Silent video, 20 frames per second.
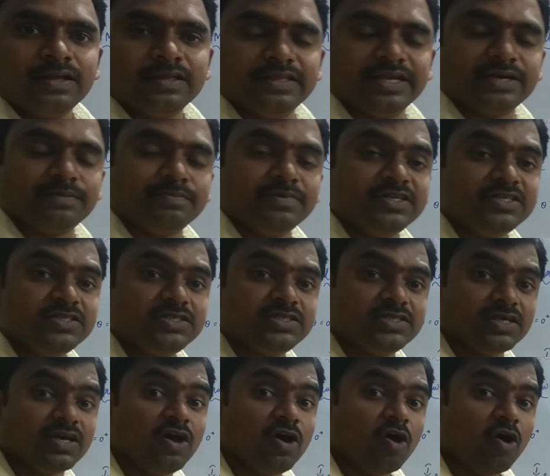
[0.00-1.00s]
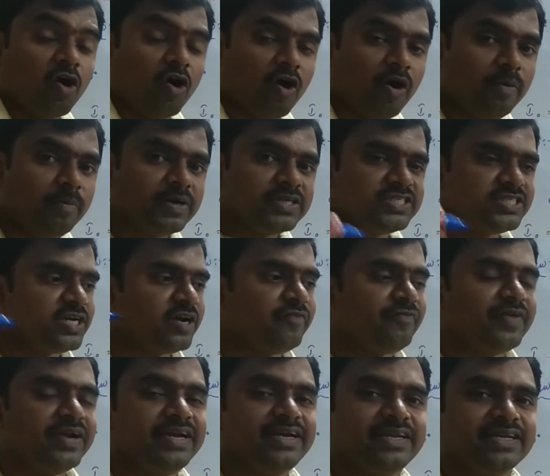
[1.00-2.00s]
That means how much
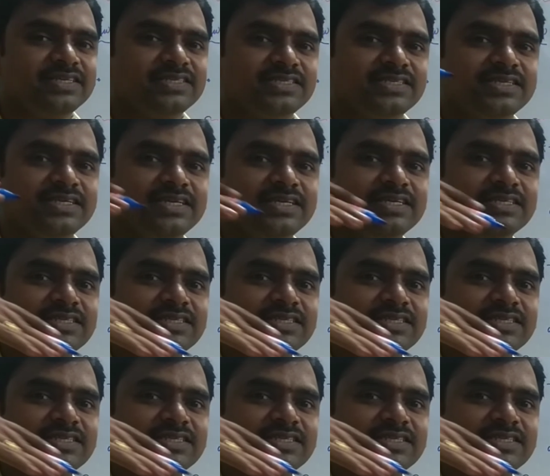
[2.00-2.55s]
of intensity